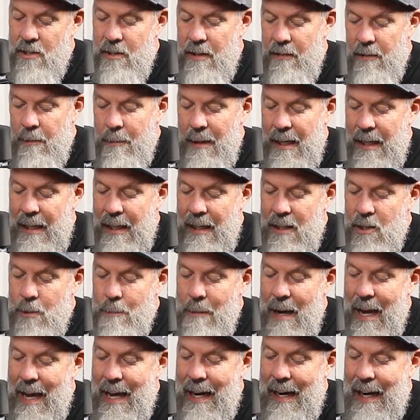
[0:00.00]
So everybody gets
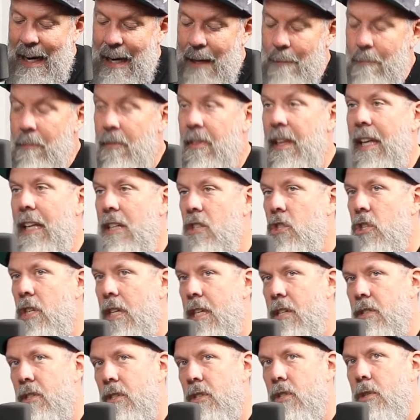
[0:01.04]
mad at him. Then
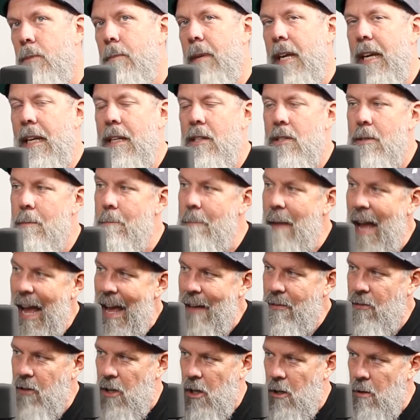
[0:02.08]
Jesus meets
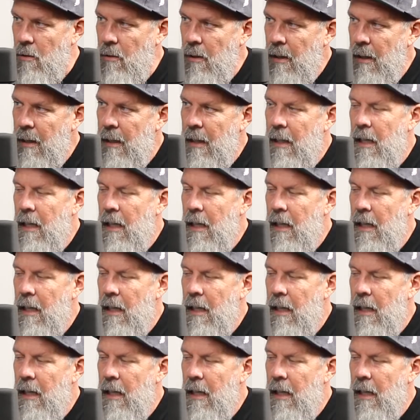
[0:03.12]
Matthew